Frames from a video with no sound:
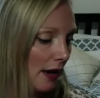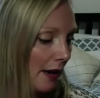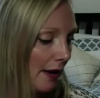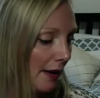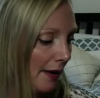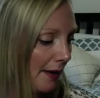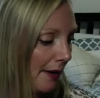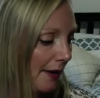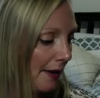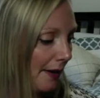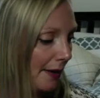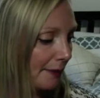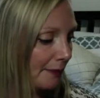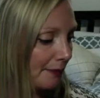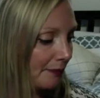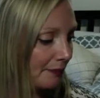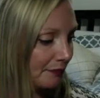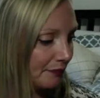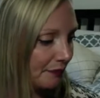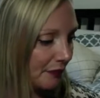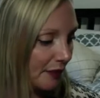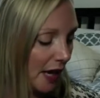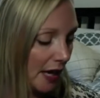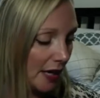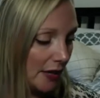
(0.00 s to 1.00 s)

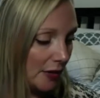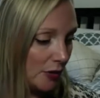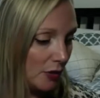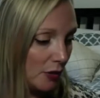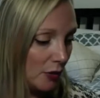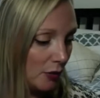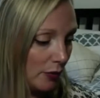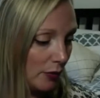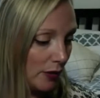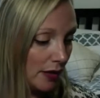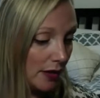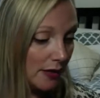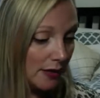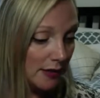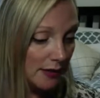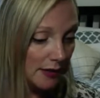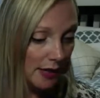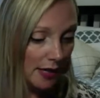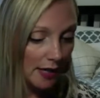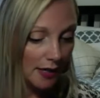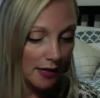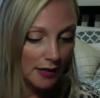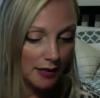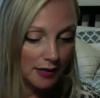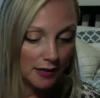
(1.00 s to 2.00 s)
I do want
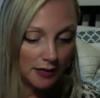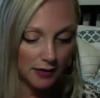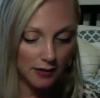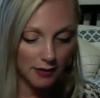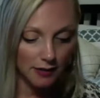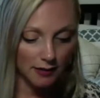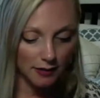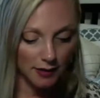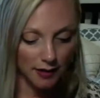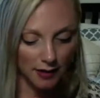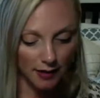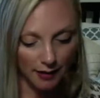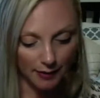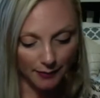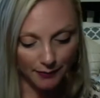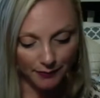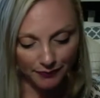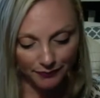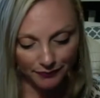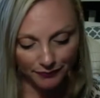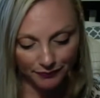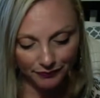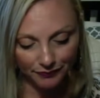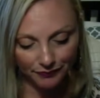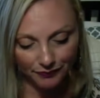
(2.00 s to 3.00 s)
to
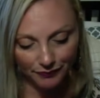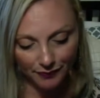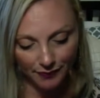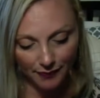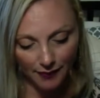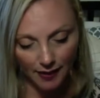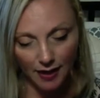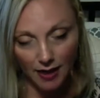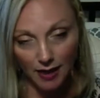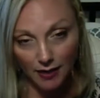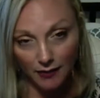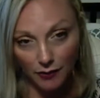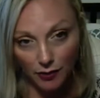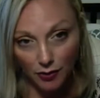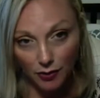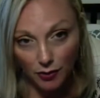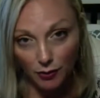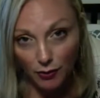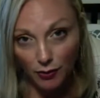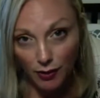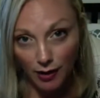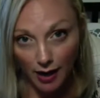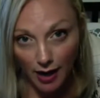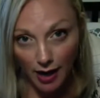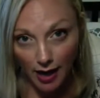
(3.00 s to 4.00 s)
give
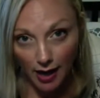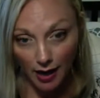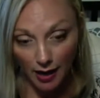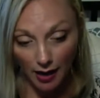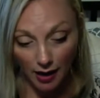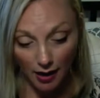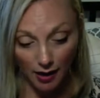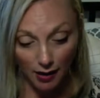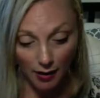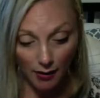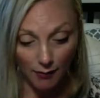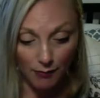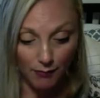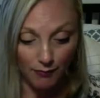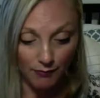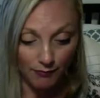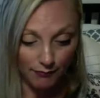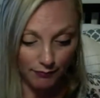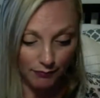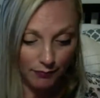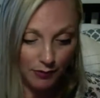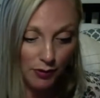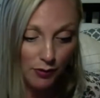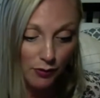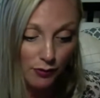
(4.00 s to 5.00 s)
you a
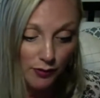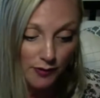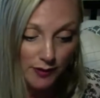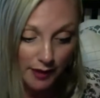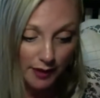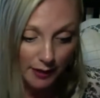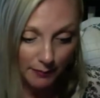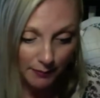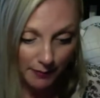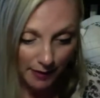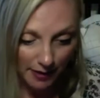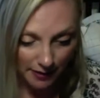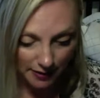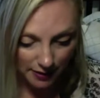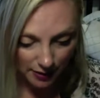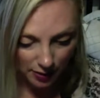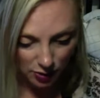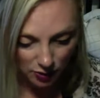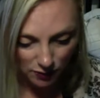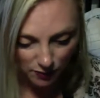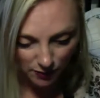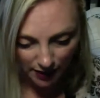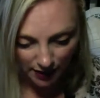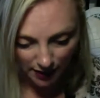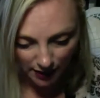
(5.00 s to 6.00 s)
music
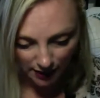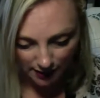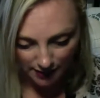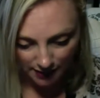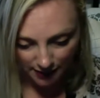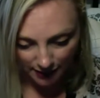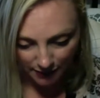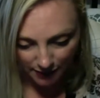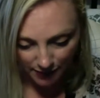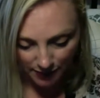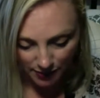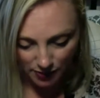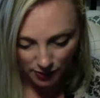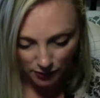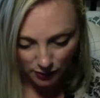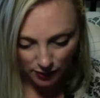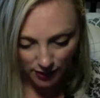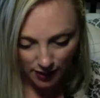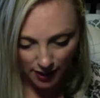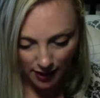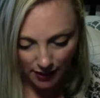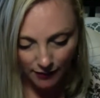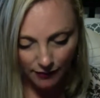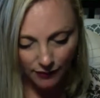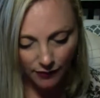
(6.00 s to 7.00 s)
message, because I've been doing
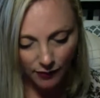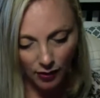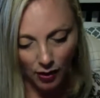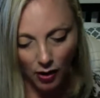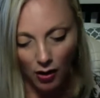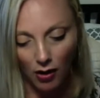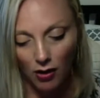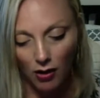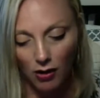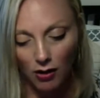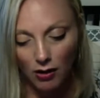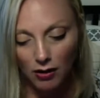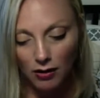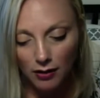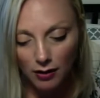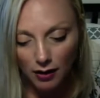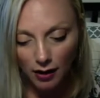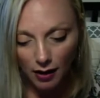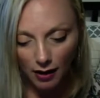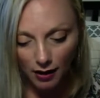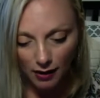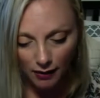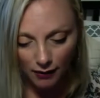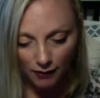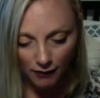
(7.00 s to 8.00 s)
that for all
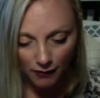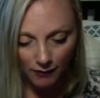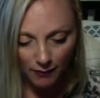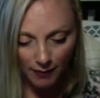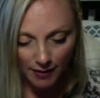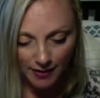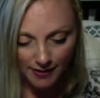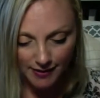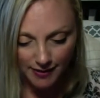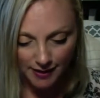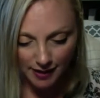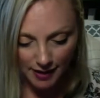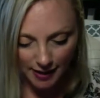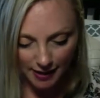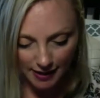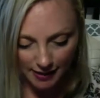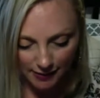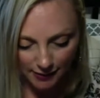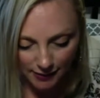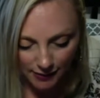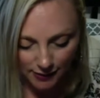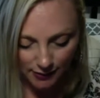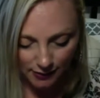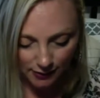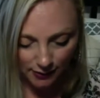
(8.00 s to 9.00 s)
of my
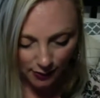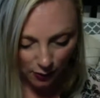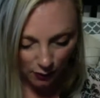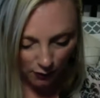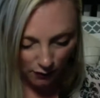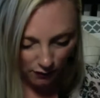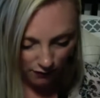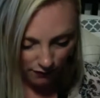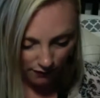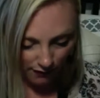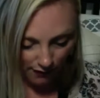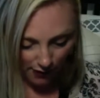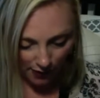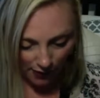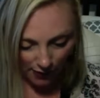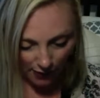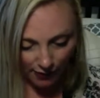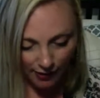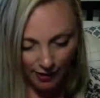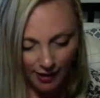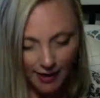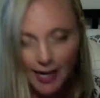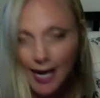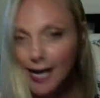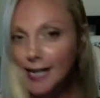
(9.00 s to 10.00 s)
signs so far,
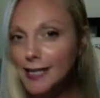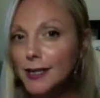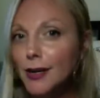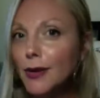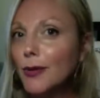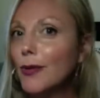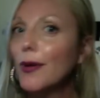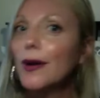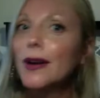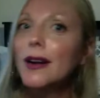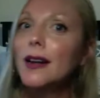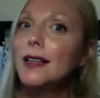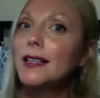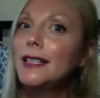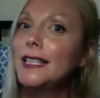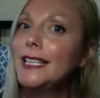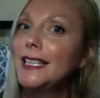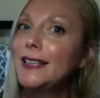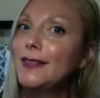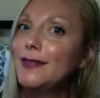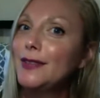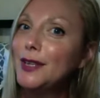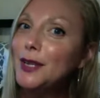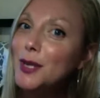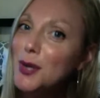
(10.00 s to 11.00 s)
and I don't want to
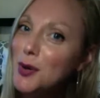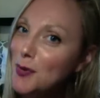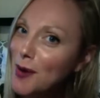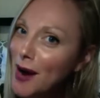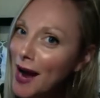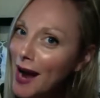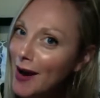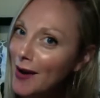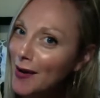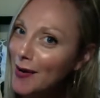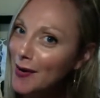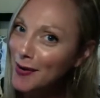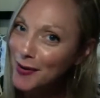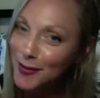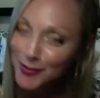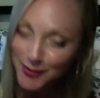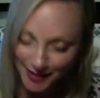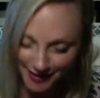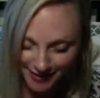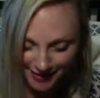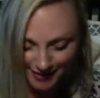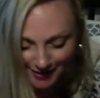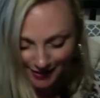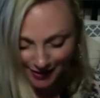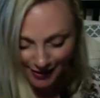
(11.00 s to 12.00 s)
leave you out.
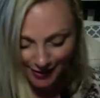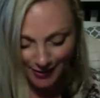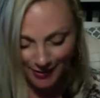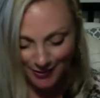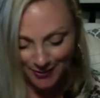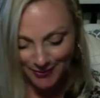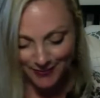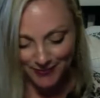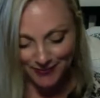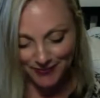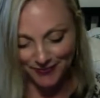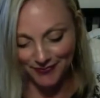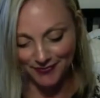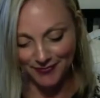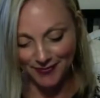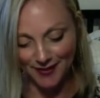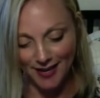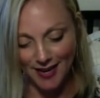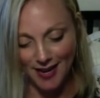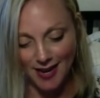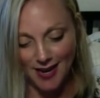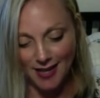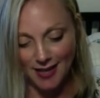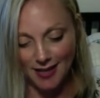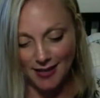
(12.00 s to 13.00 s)
So
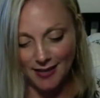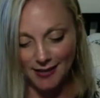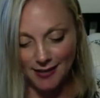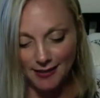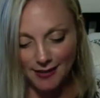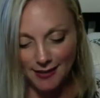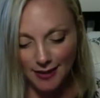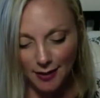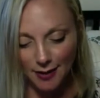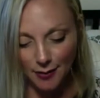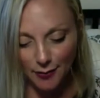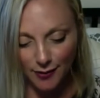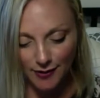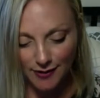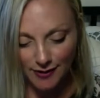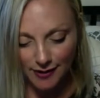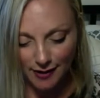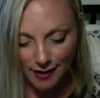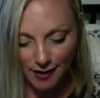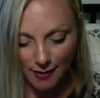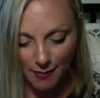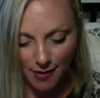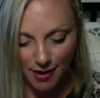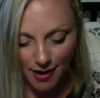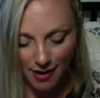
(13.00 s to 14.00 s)
let's see what's
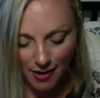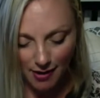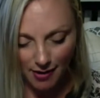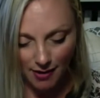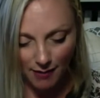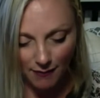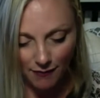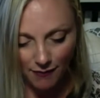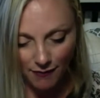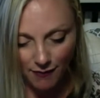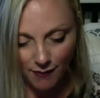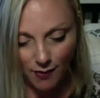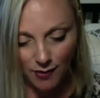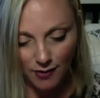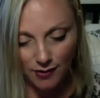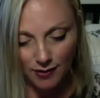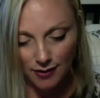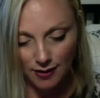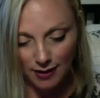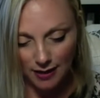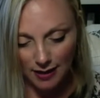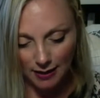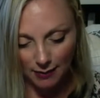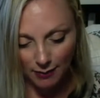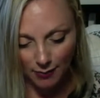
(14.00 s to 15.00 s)
coming up for
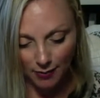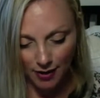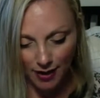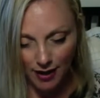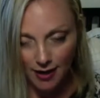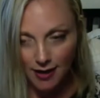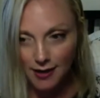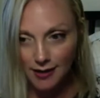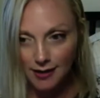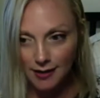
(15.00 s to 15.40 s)
Libra.